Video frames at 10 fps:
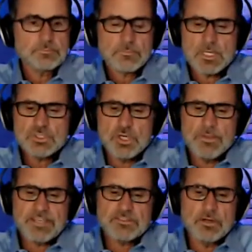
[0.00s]
So
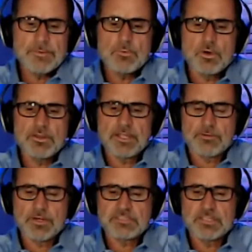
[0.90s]
that's going to be one of the
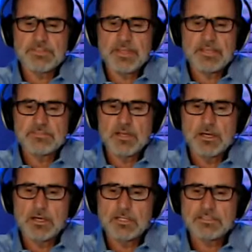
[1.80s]
interesting things.
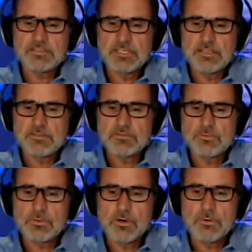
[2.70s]
Let's see. The
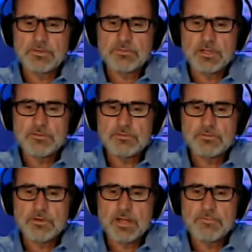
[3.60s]
snorkel always allows you
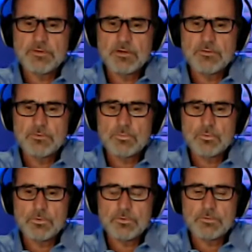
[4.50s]
to drive
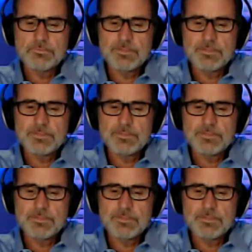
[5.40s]
underwater.